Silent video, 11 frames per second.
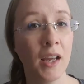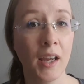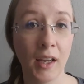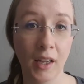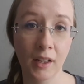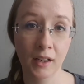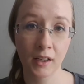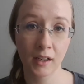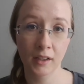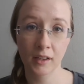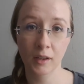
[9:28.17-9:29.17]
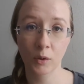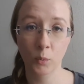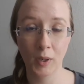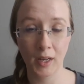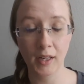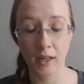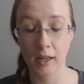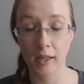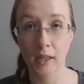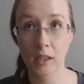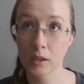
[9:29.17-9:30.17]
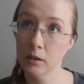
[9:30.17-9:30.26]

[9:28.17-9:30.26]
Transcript: And when I got it,